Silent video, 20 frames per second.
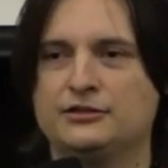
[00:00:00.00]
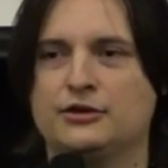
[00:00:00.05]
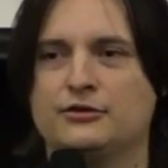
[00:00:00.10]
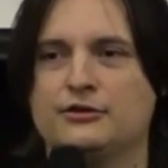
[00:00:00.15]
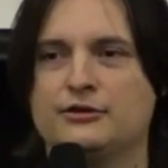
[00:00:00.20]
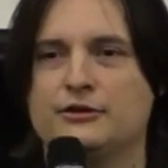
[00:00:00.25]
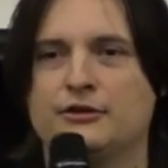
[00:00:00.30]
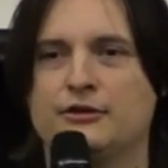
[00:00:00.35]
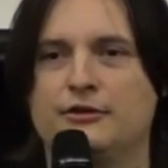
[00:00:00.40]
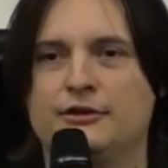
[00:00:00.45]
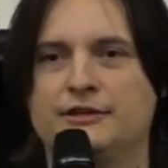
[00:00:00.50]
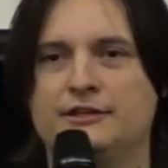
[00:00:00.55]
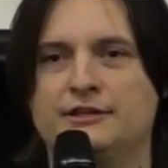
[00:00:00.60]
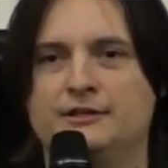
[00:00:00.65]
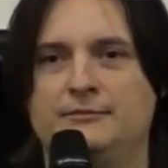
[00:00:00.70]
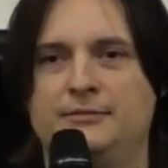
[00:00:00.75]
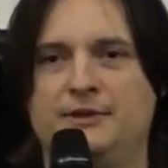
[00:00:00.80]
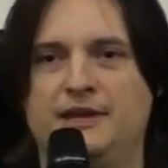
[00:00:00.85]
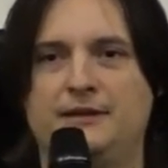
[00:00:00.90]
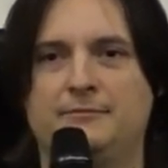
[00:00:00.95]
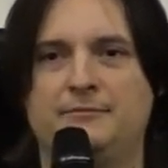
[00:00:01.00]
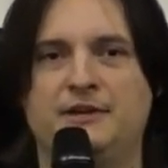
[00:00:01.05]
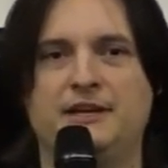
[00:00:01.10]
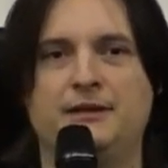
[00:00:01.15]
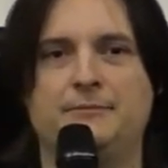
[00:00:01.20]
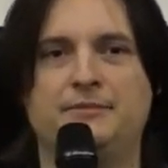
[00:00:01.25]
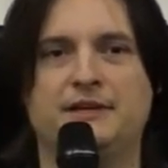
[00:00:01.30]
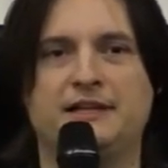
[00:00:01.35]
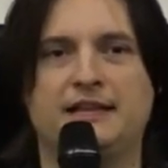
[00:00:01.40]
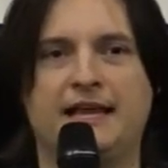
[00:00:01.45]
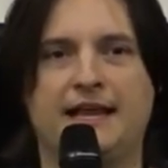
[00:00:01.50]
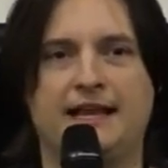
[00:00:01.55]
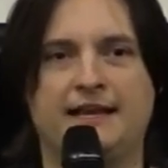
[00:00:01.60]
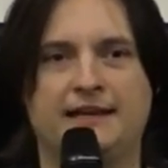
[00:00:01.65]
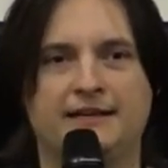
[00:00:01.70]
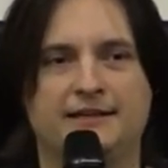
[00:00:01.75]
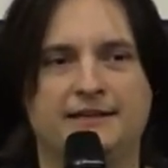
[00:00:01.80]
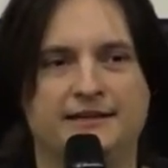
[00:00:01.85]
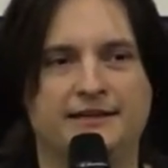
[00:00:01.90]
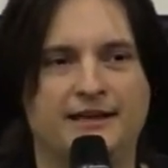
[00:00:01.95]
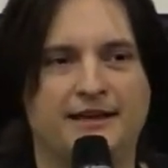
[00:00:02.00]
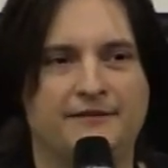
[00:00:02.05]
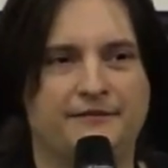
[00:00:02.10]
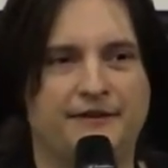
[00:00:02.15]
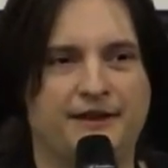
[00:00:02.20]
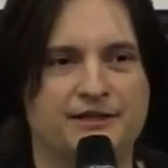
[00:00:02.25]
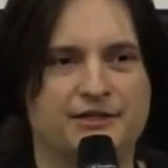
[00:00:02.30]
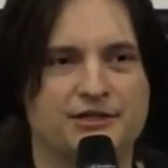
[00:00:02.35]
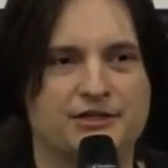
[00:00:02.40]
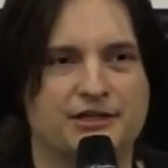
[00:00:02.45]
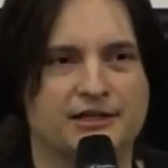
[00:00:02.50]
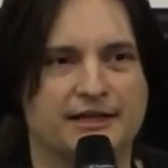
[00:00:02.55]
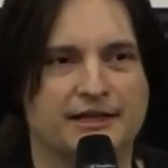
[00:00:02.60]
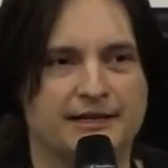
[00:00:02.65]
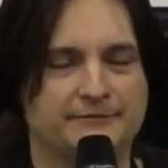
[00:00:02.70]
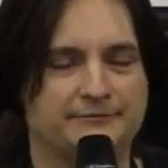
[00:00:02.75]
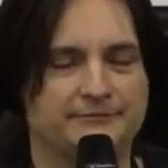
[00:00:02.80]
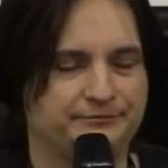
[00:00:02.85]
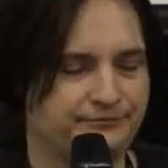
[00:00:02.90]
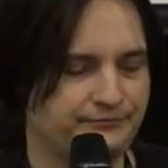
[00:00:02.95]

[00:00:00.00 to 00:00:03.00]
so you're going to be manipulated eventually